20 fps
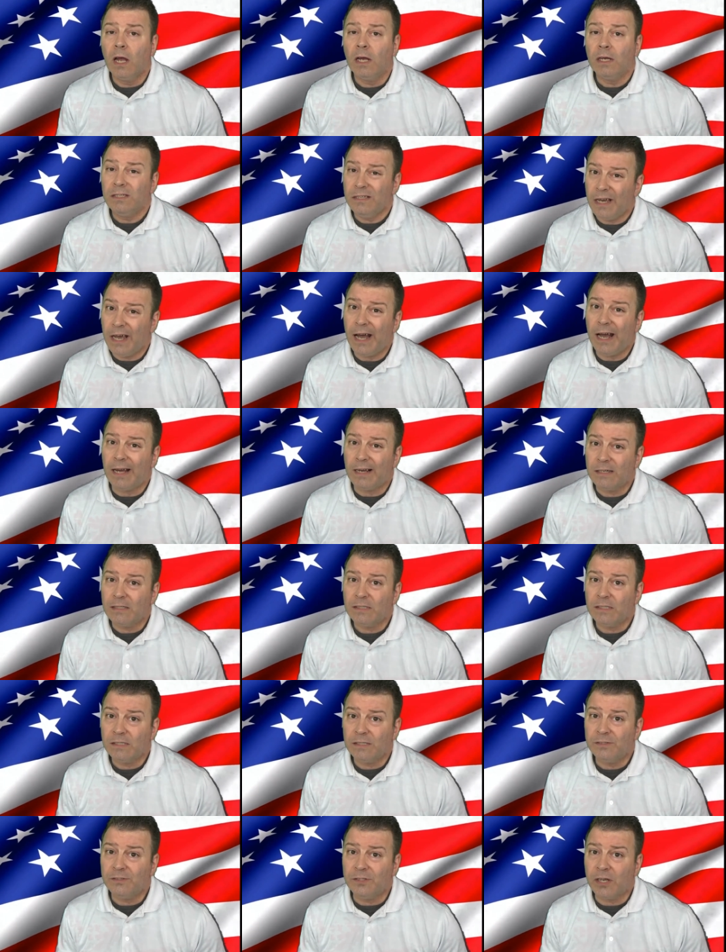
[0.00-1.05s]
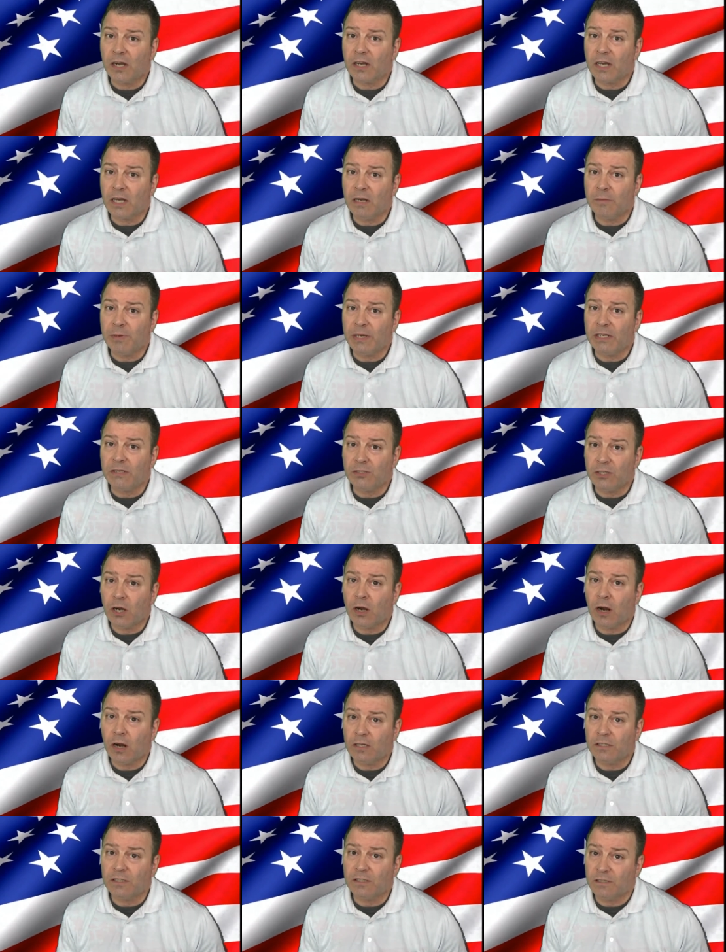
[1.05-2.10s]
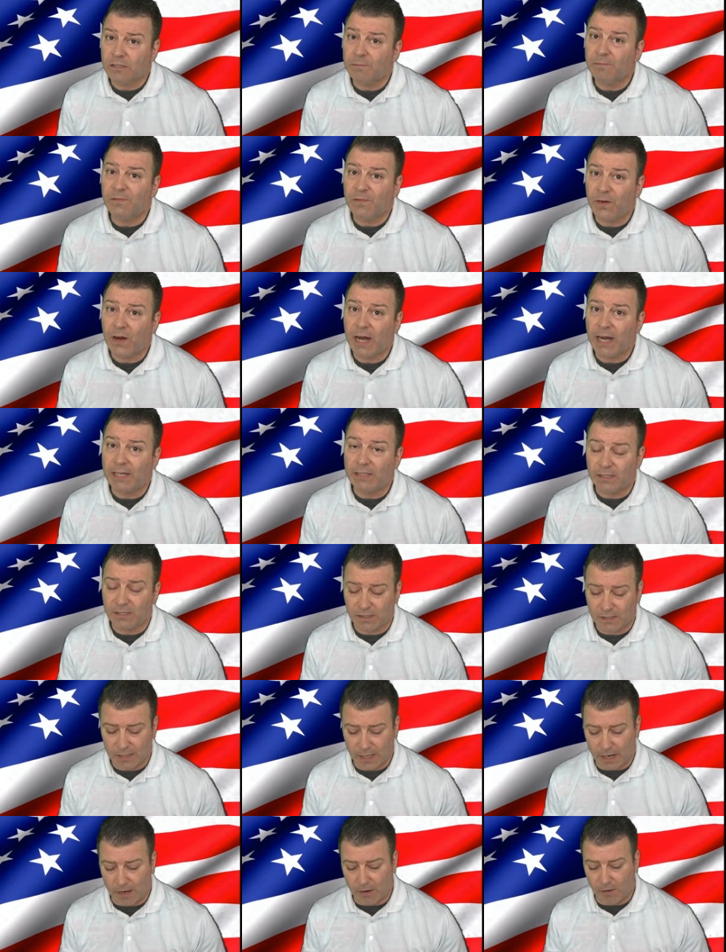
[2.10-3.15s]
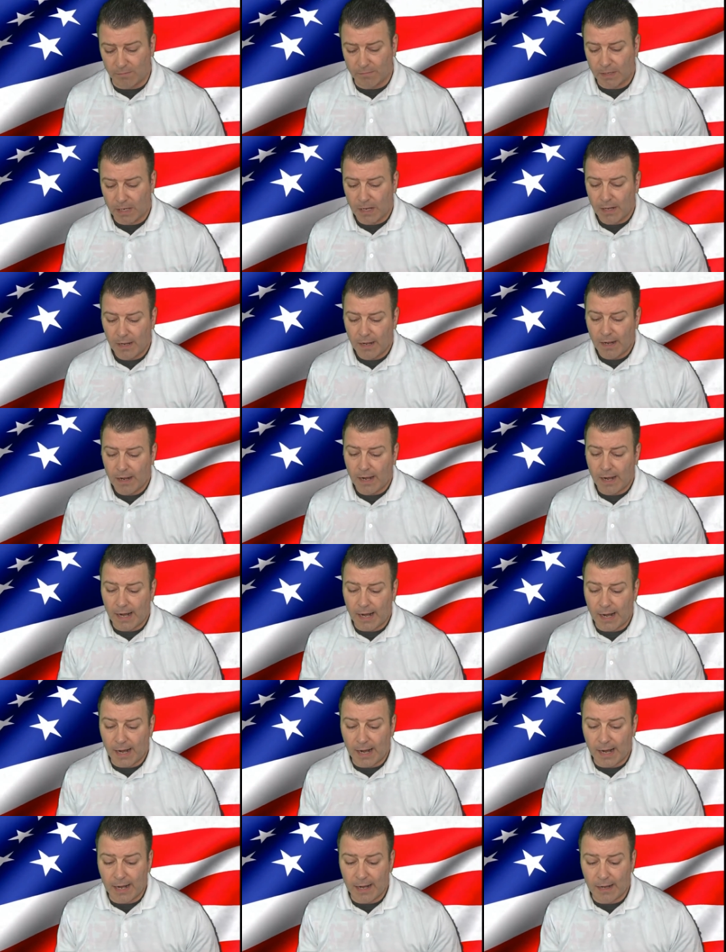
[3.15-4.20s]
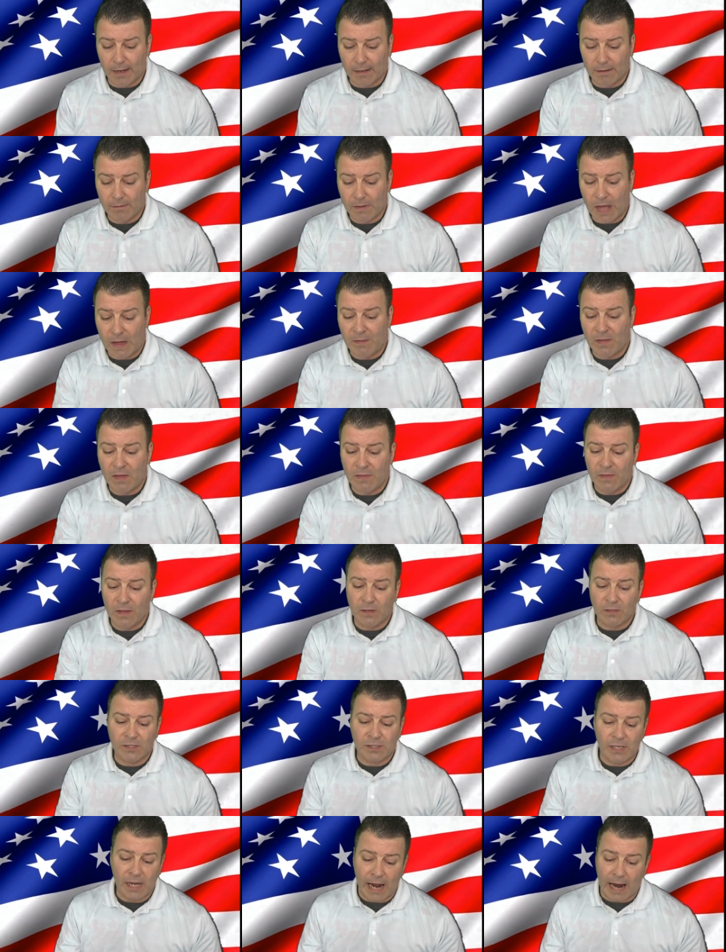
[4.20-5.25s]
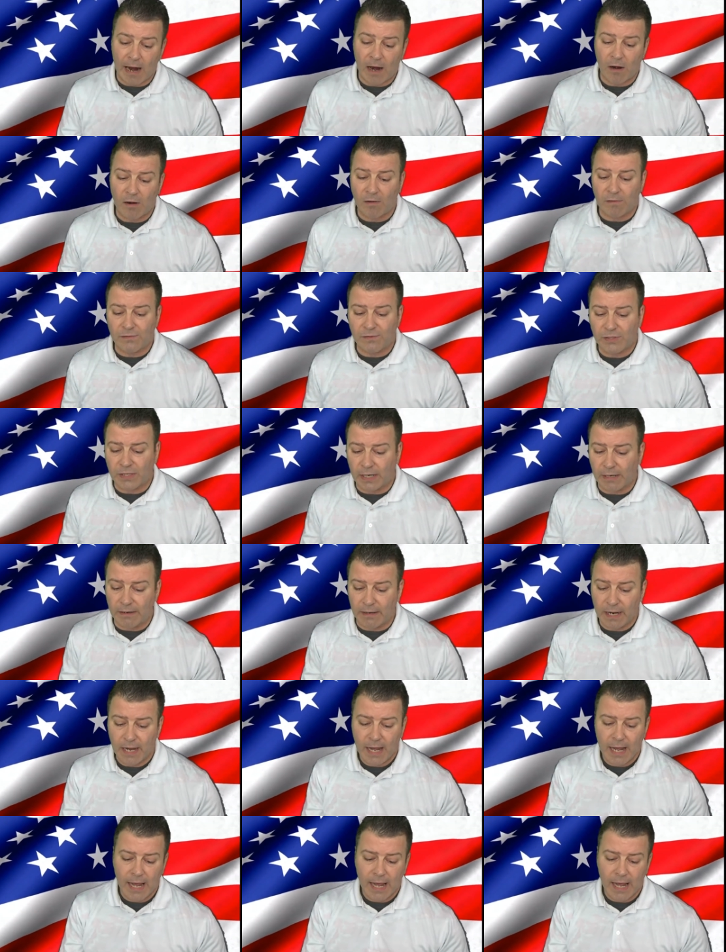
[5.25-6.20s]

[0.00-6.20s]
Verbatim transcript: yeah, they're going to be charged some fines there. And then there's tariffs and